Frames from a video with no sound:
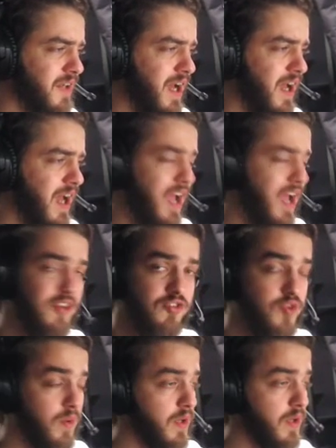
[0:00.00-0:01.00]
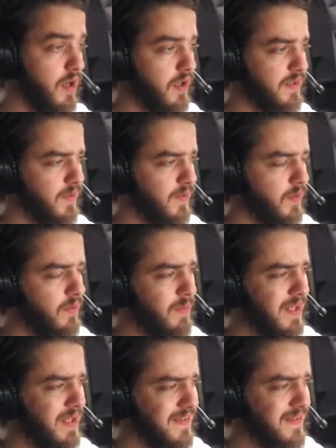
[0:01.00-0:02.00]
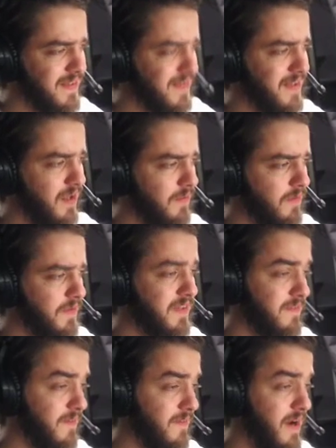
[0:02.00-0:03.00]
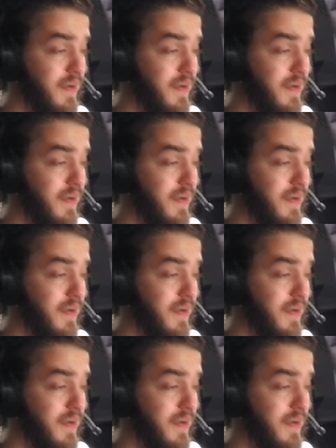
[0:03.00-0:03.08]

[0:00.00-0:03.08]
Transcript: and you draw a card. So it replaces itself. It's fine.